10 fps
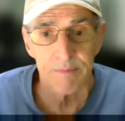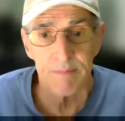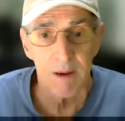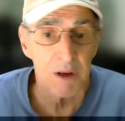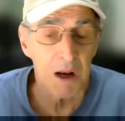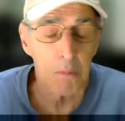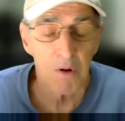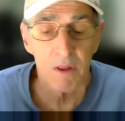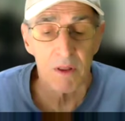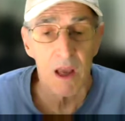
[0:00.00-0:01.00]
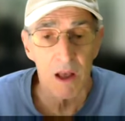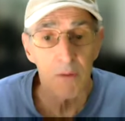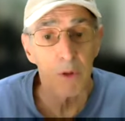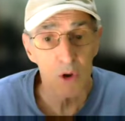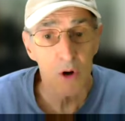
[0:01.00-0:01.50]
maybe not perfectly healthy,
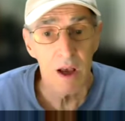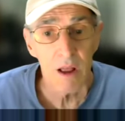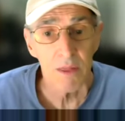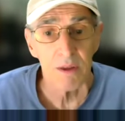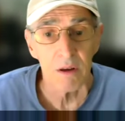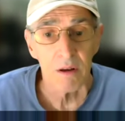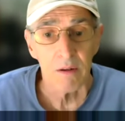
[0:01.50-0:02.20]
but you're healthy.